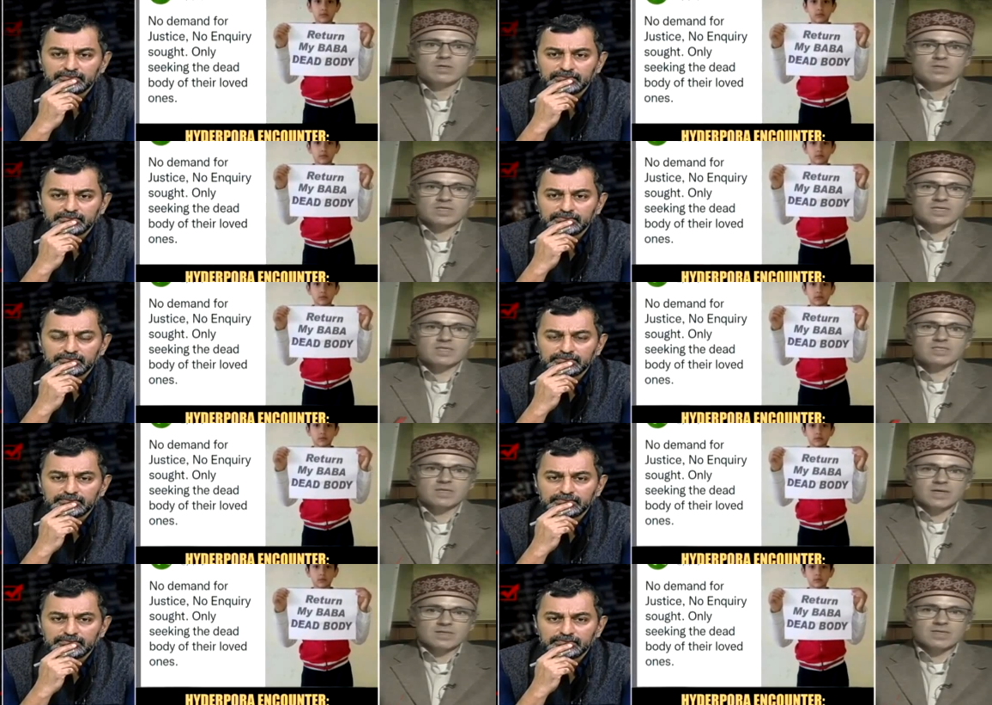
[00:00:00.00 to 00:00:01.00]
Speaker 1: This
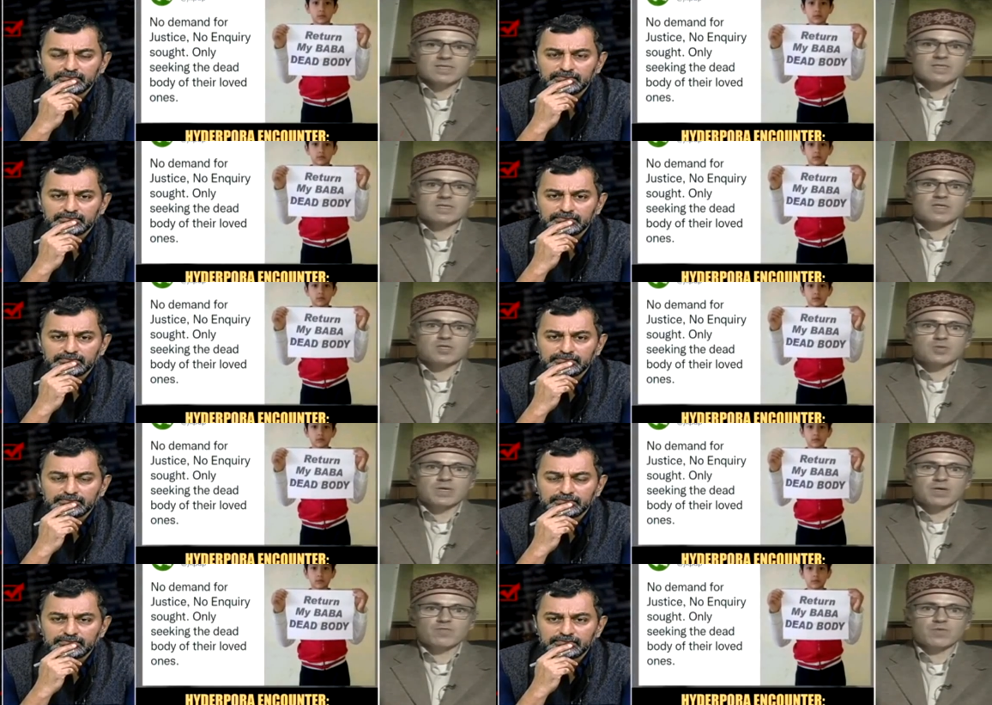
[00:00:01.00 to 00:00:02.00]
is, this is the
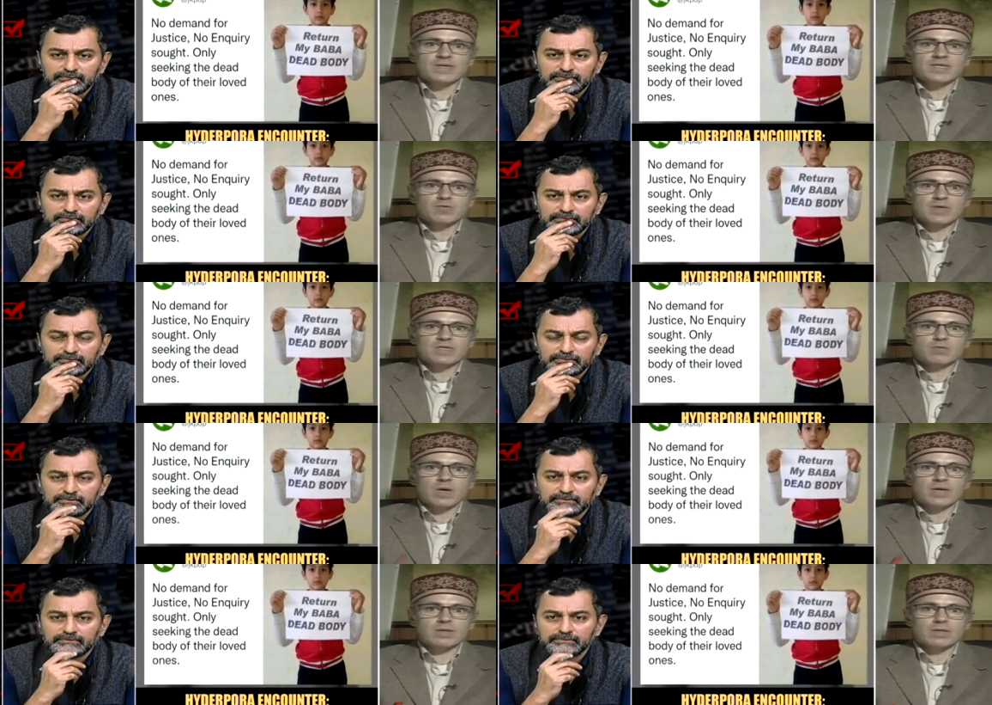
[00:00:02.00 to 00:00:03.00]
Kashmir of
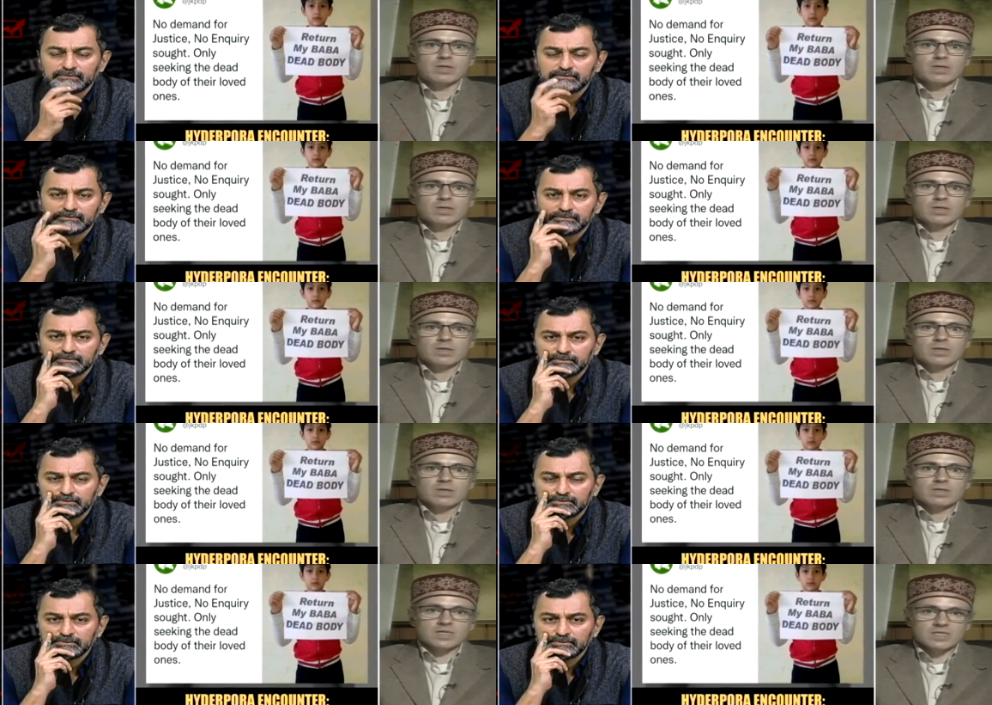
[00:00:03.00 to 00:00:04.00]
2021
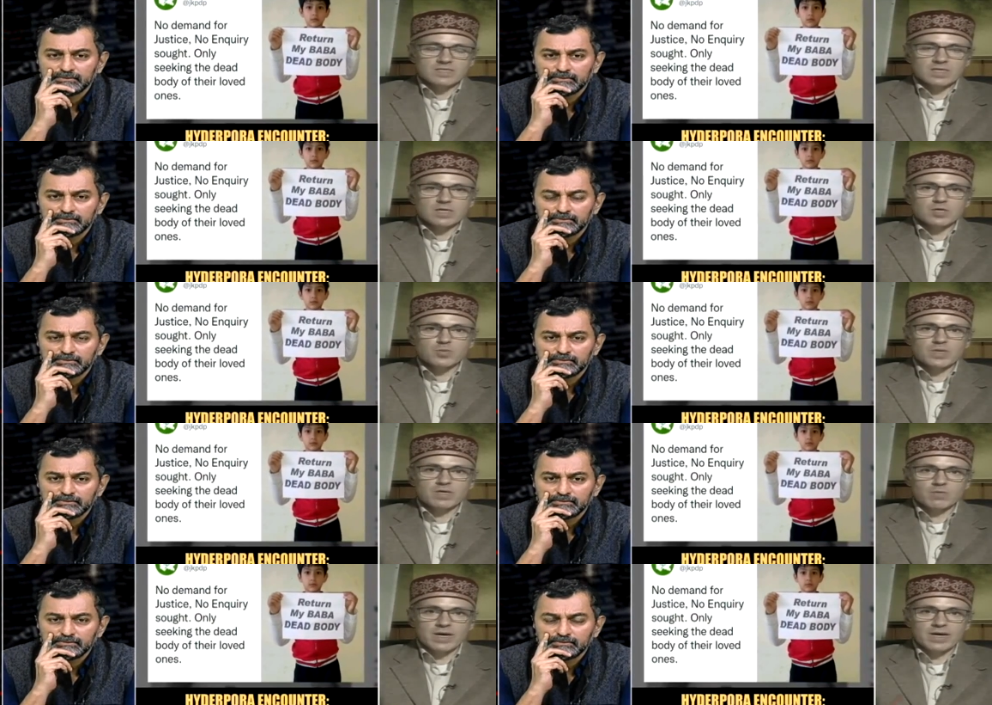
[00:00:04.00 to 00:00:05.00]
this is the
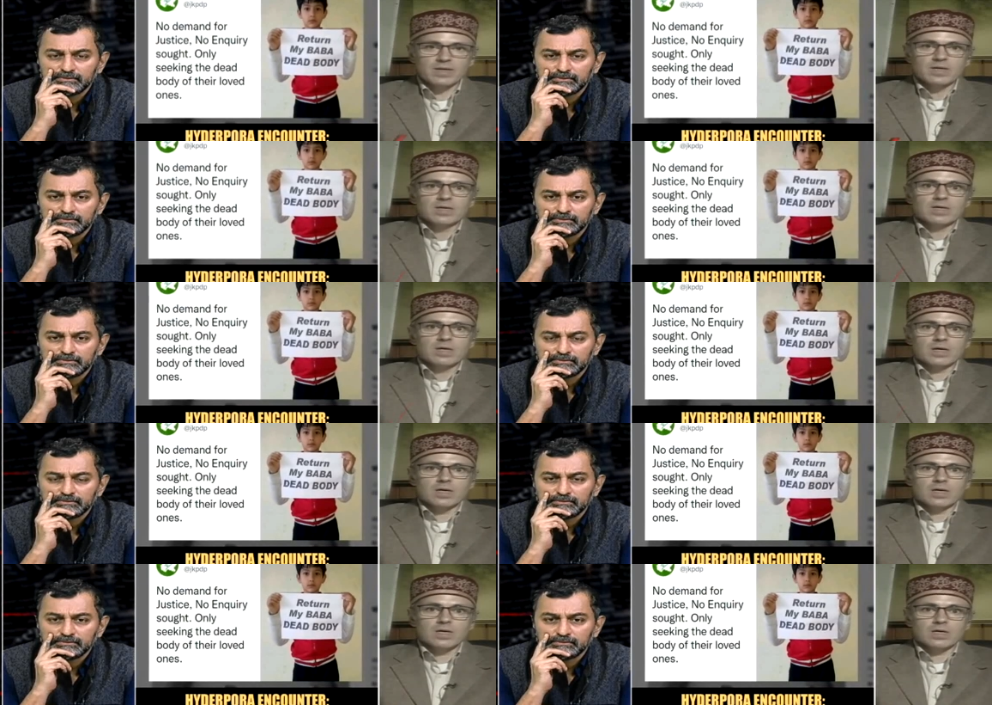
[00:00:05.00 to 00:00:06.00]
Kashmir where
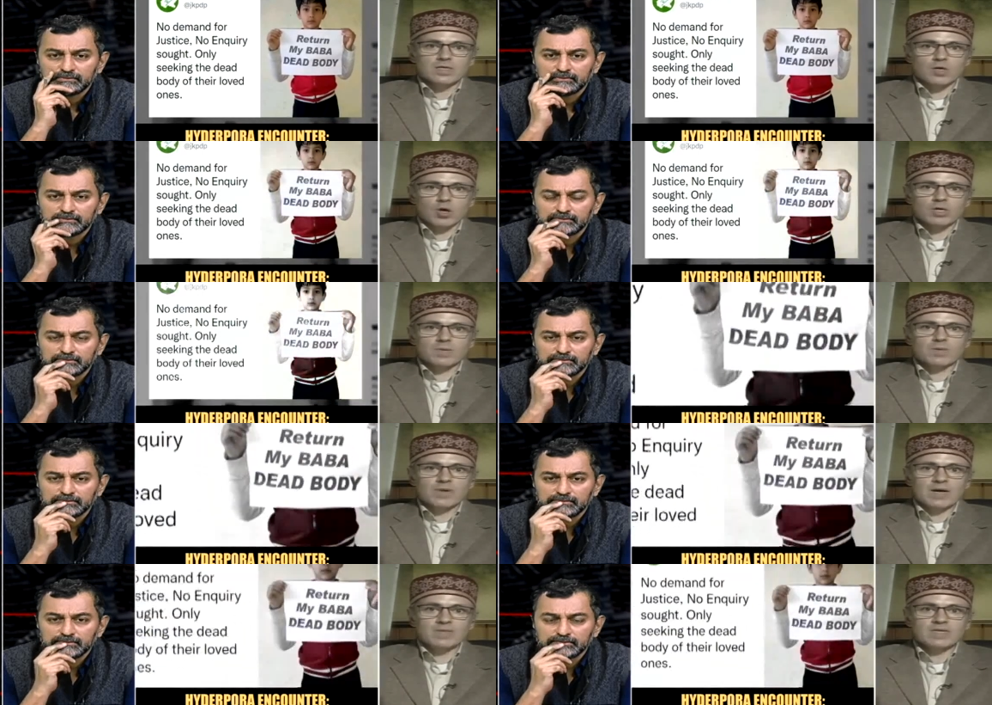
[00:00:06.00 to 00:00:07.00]
uh, the Honorable
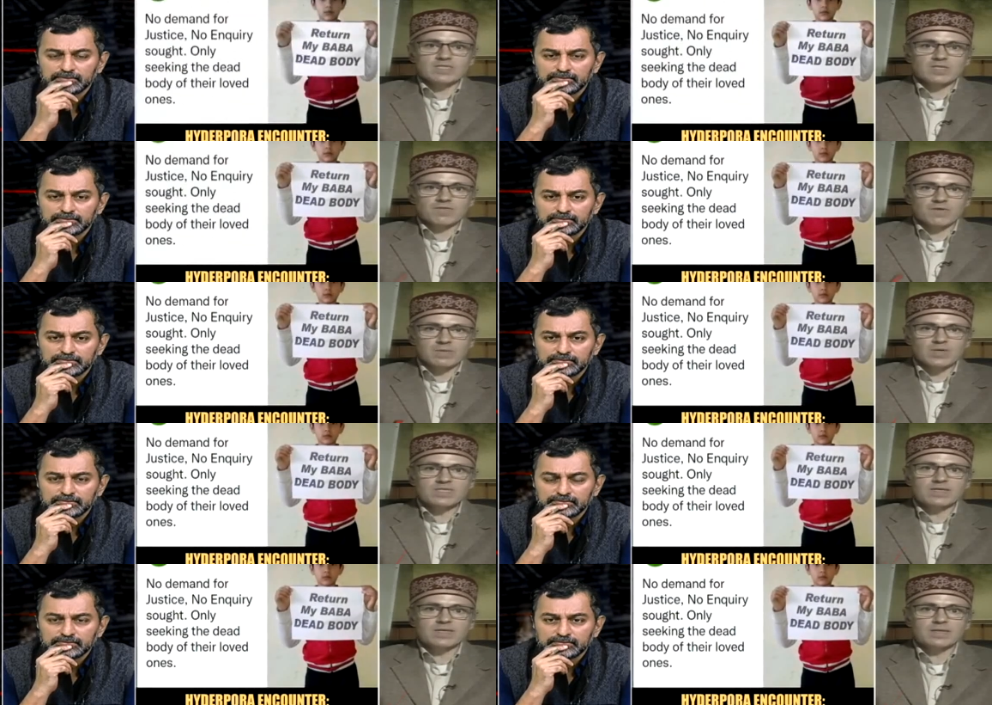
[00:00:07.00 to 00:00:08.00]
Prime Minister
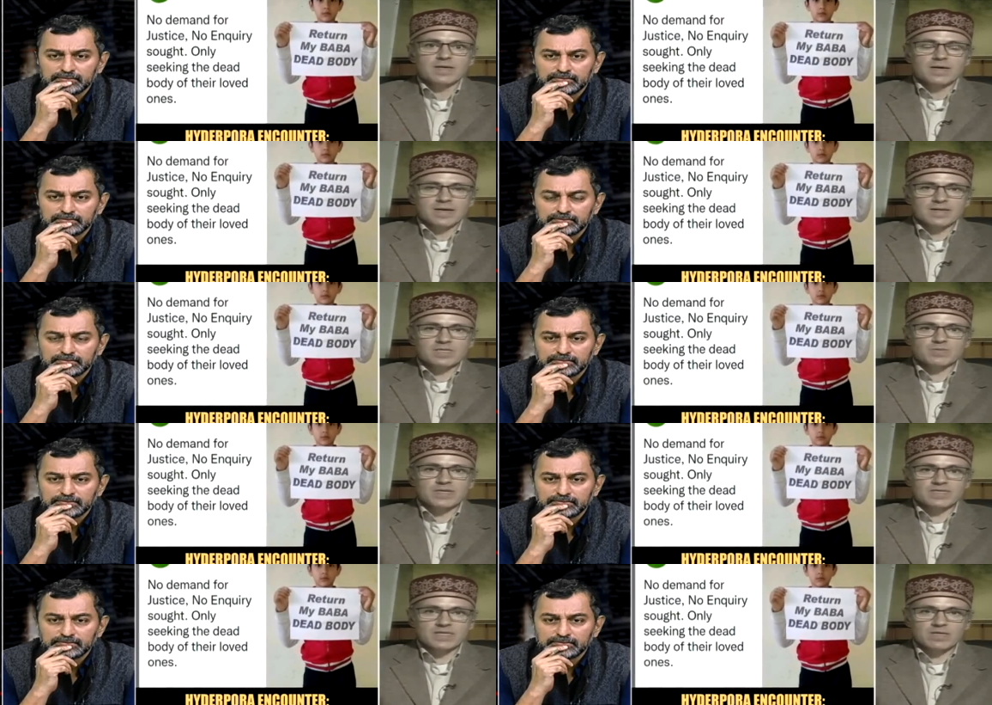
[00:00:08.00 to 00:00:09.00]
famously, in his
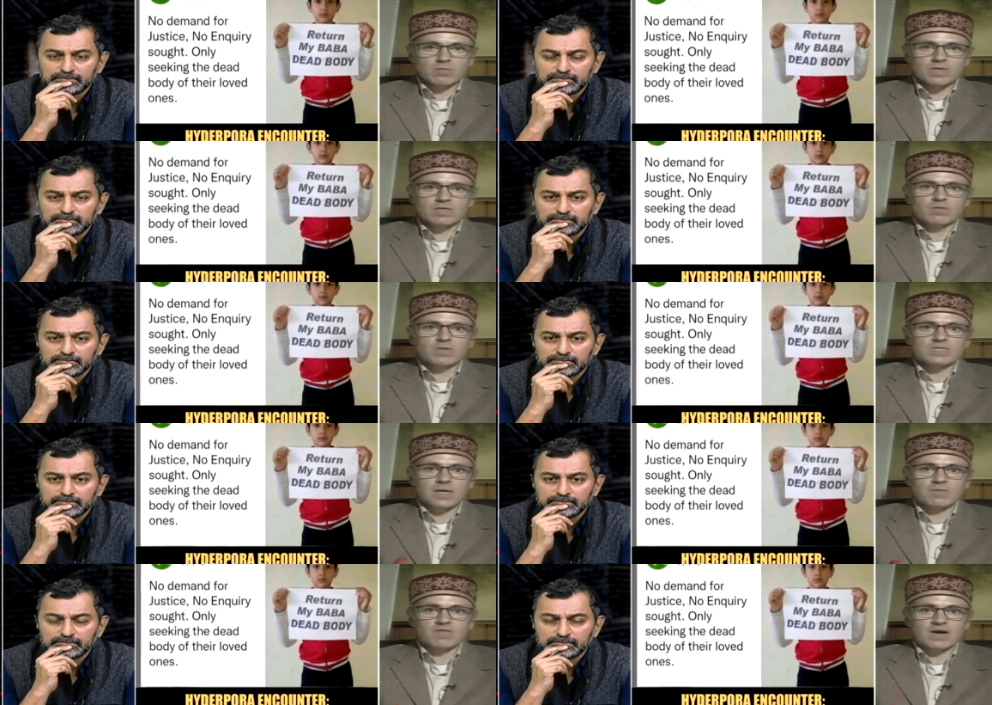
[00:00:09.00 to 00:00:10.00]
meeting with, with
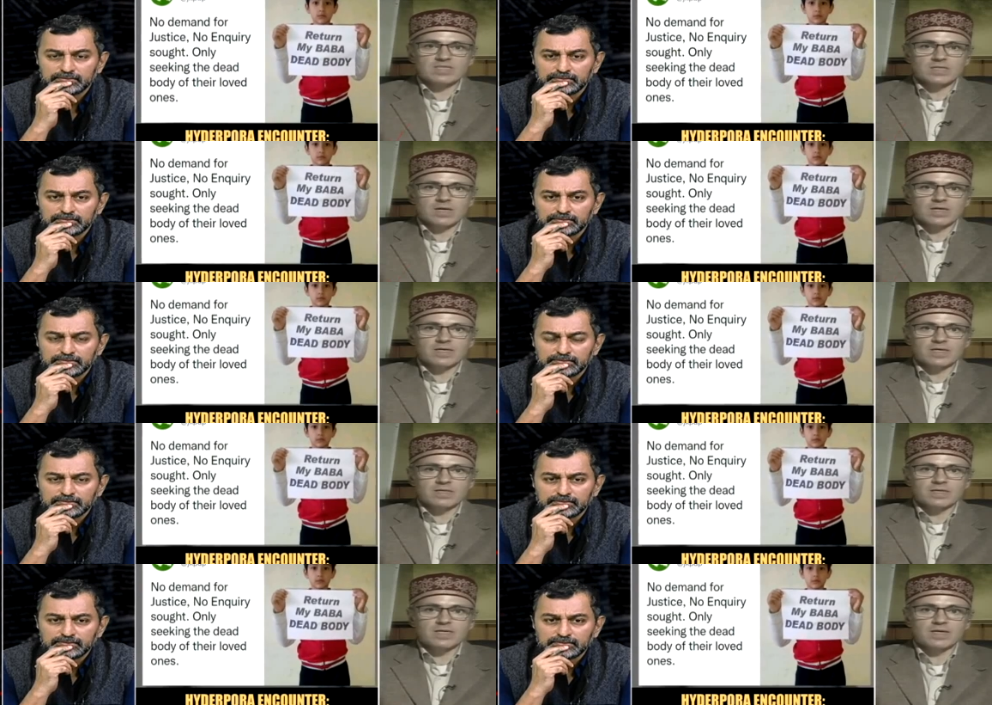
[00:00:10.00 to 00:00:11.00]
some of us earlier
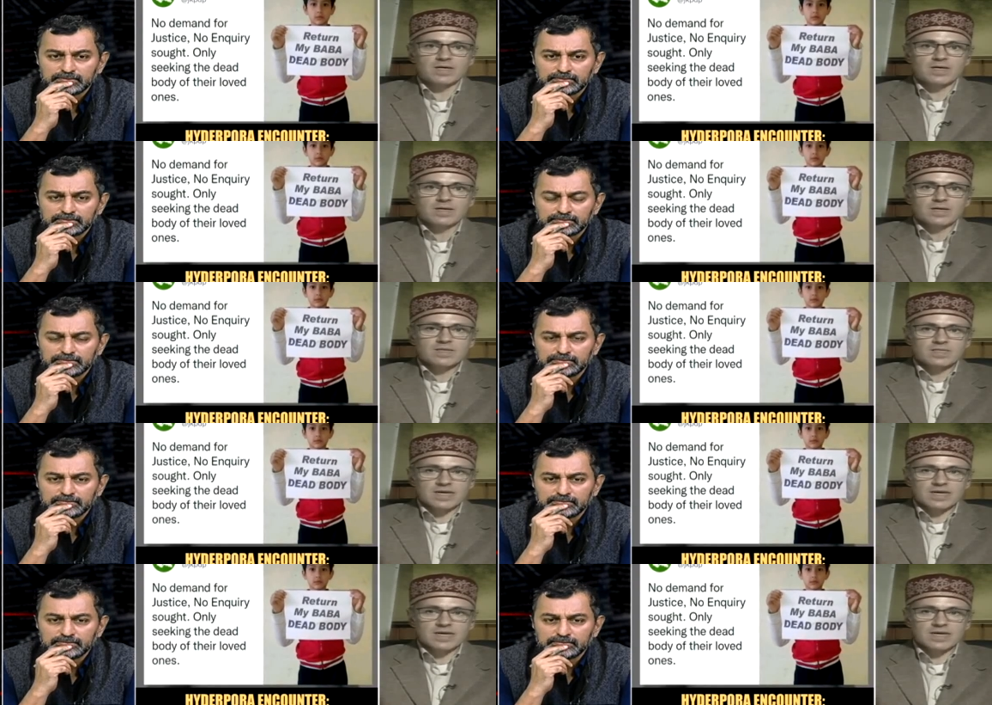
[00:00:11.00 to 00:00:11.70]
in the year, hmm.